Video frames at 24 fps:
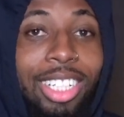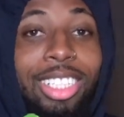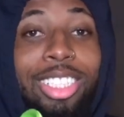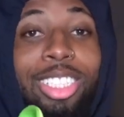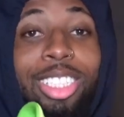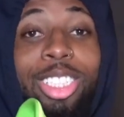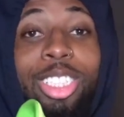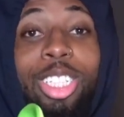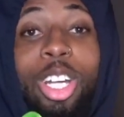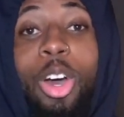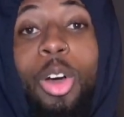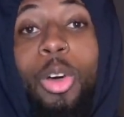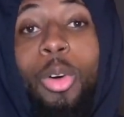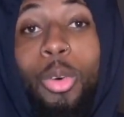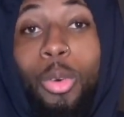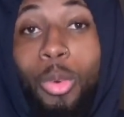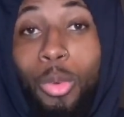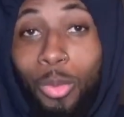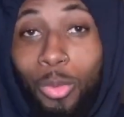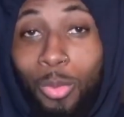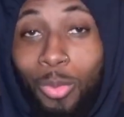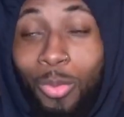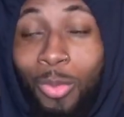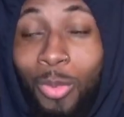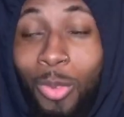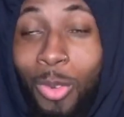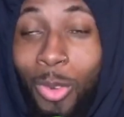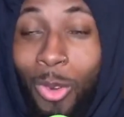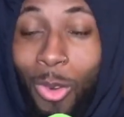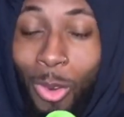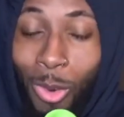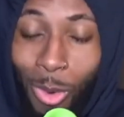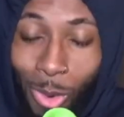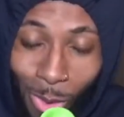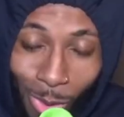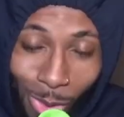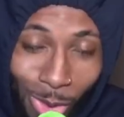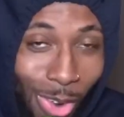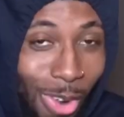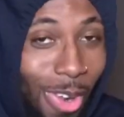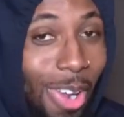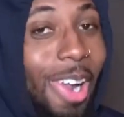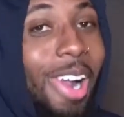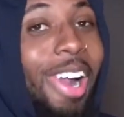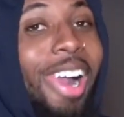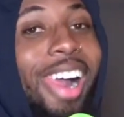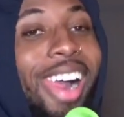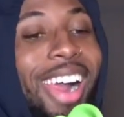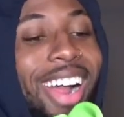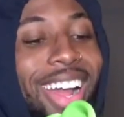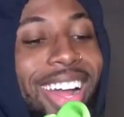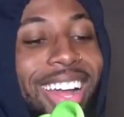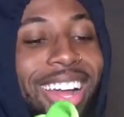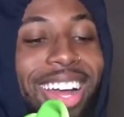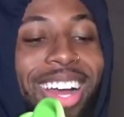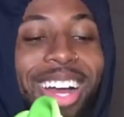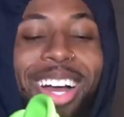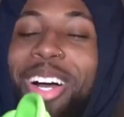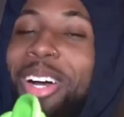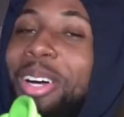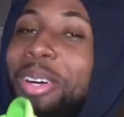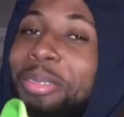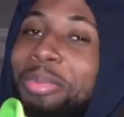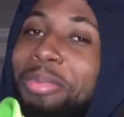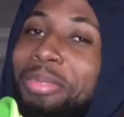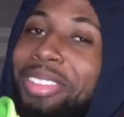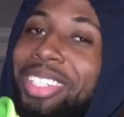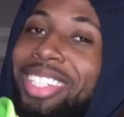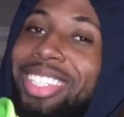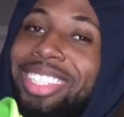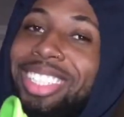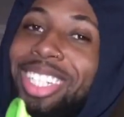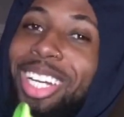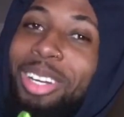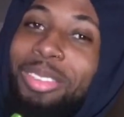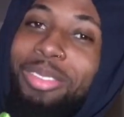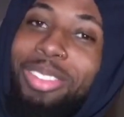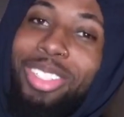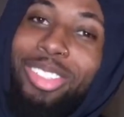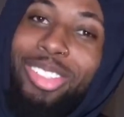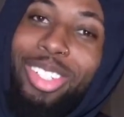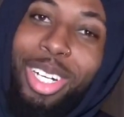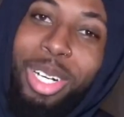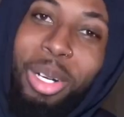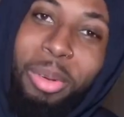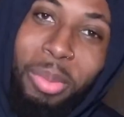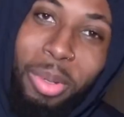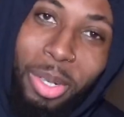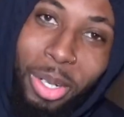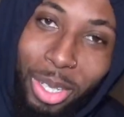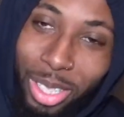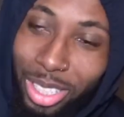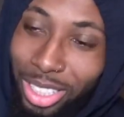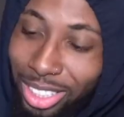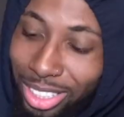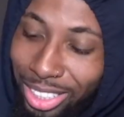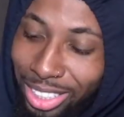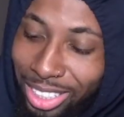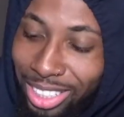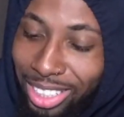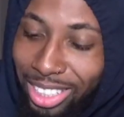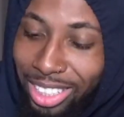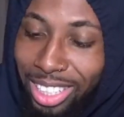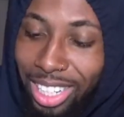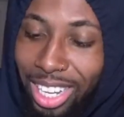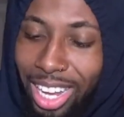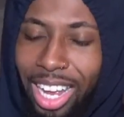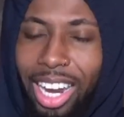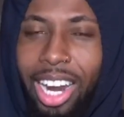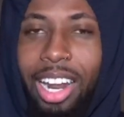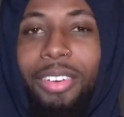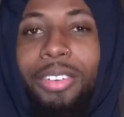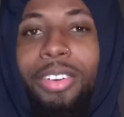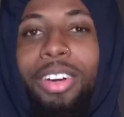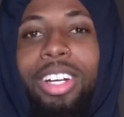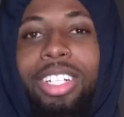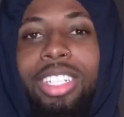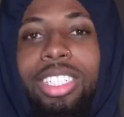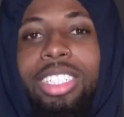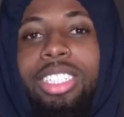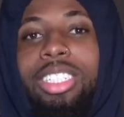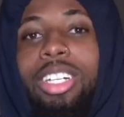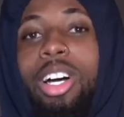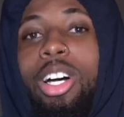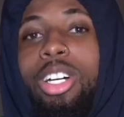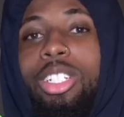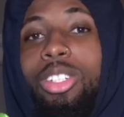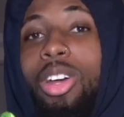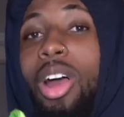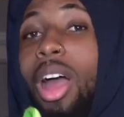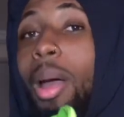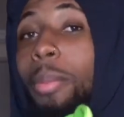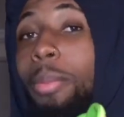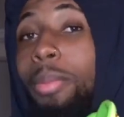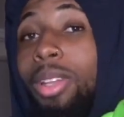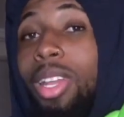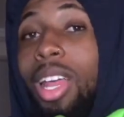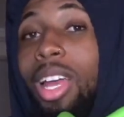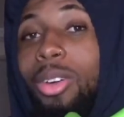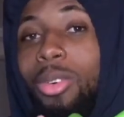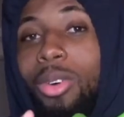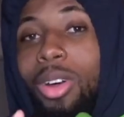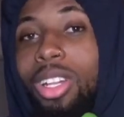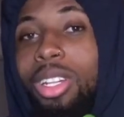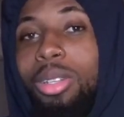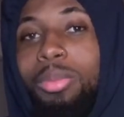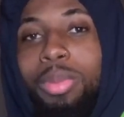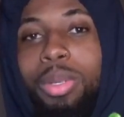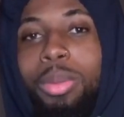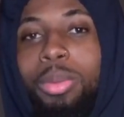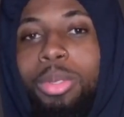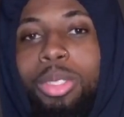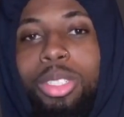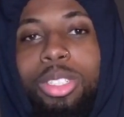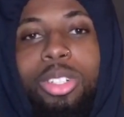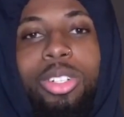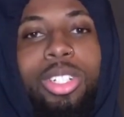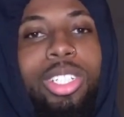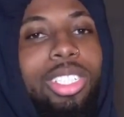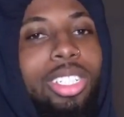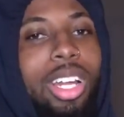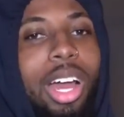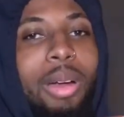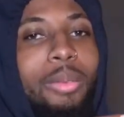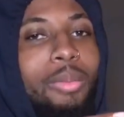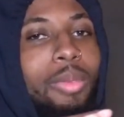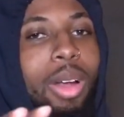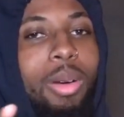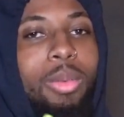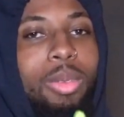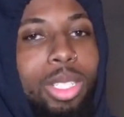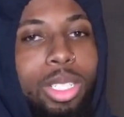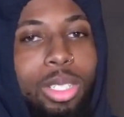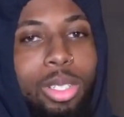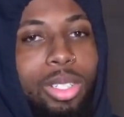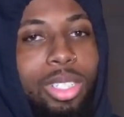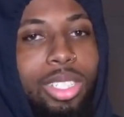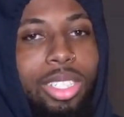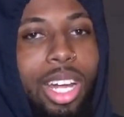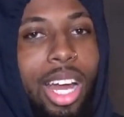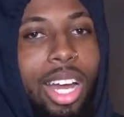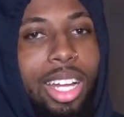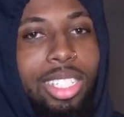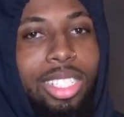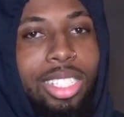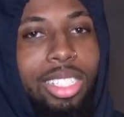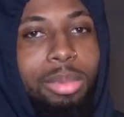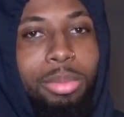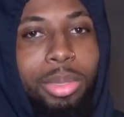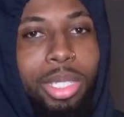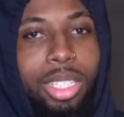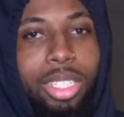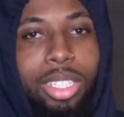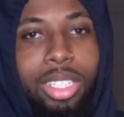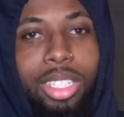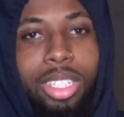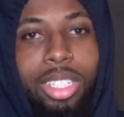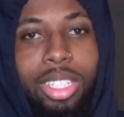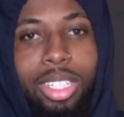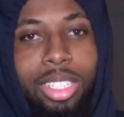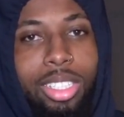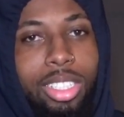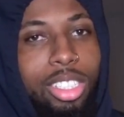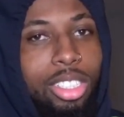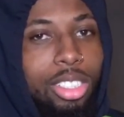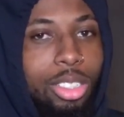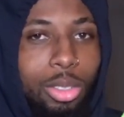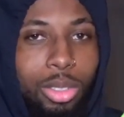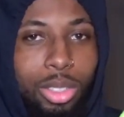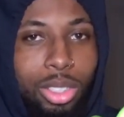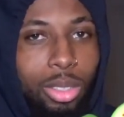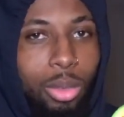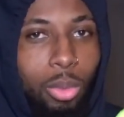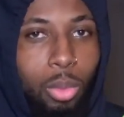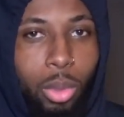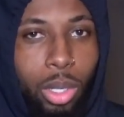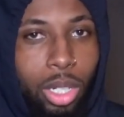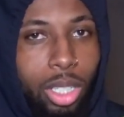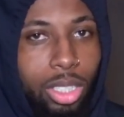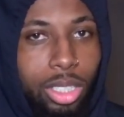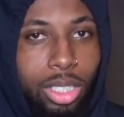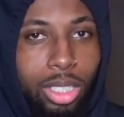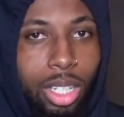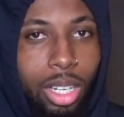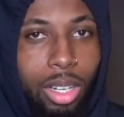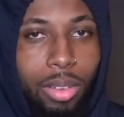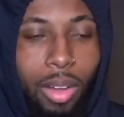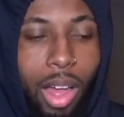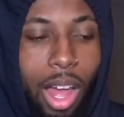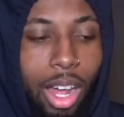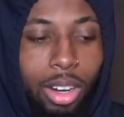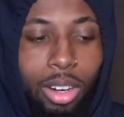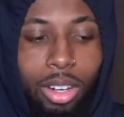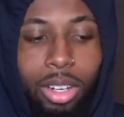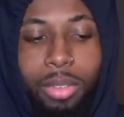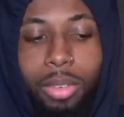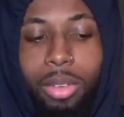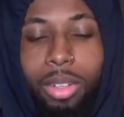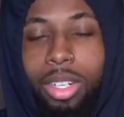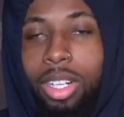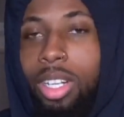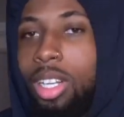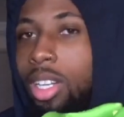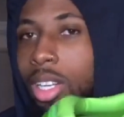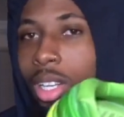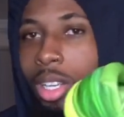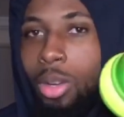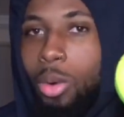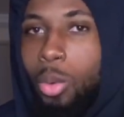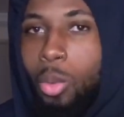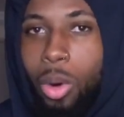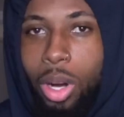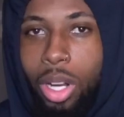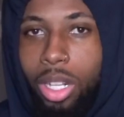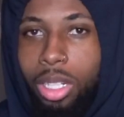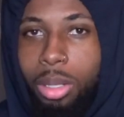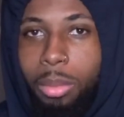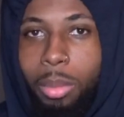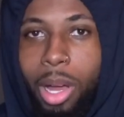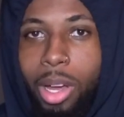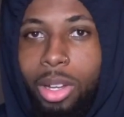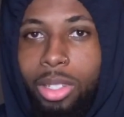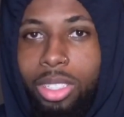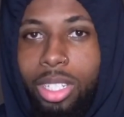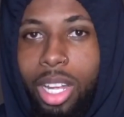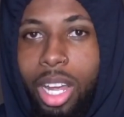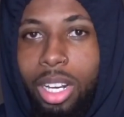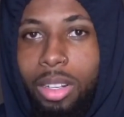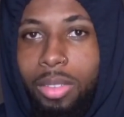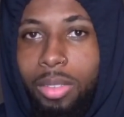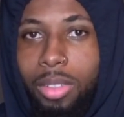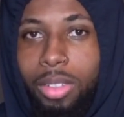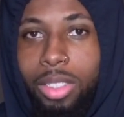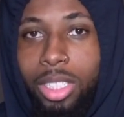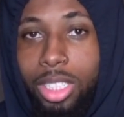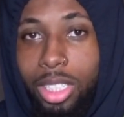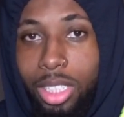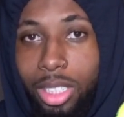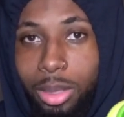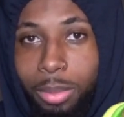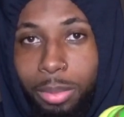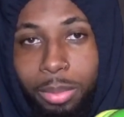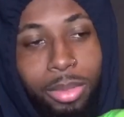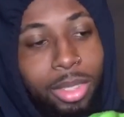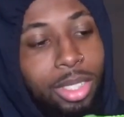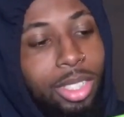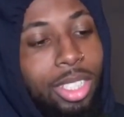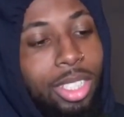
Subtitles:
So, in terms of durability, and I've heard this also happen to like other people, so I promise you it's not just me just doing some weird stuff. I don't even wear them outside of a gym.